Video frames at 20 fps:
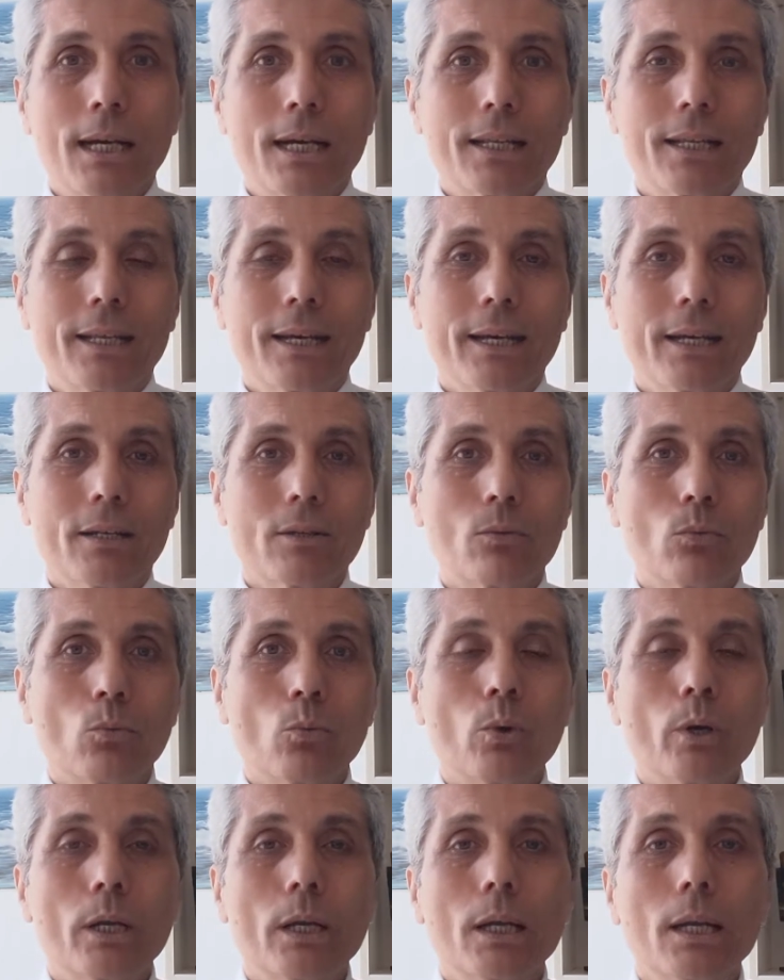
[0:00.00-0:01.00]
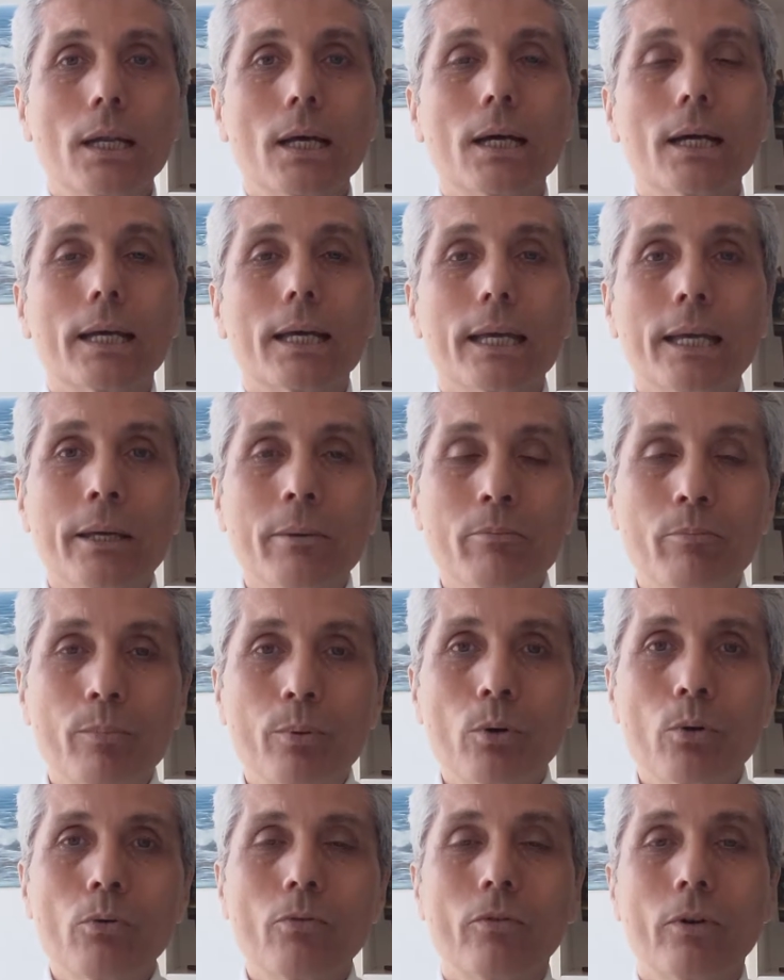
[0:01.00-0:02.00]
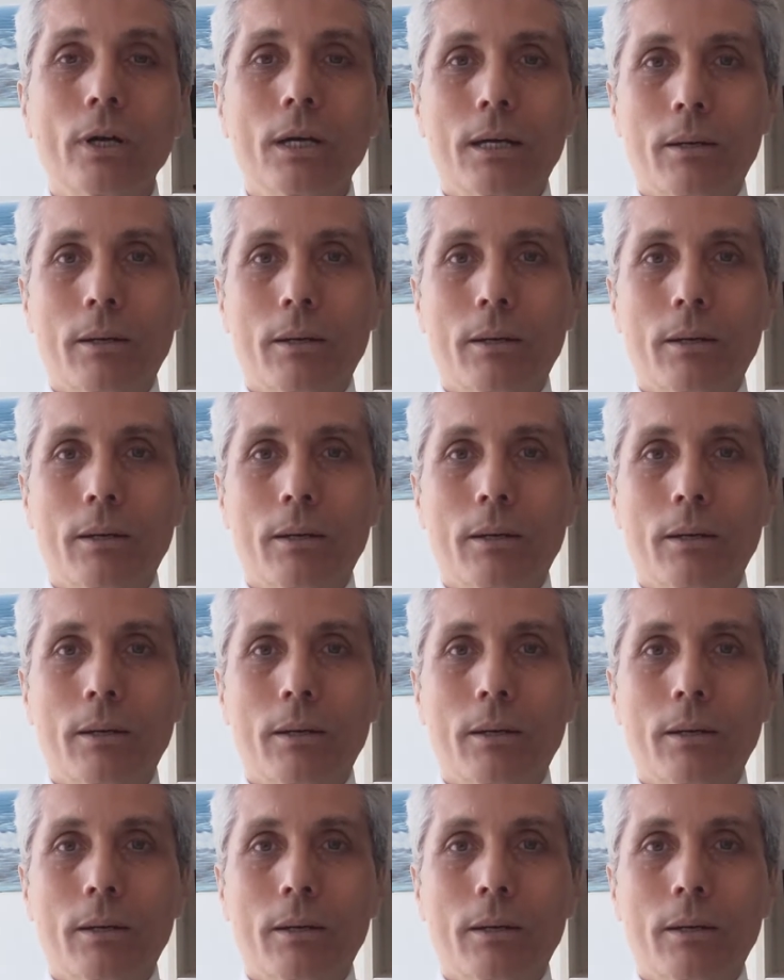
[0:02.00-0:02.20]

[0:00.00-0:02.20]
that will improve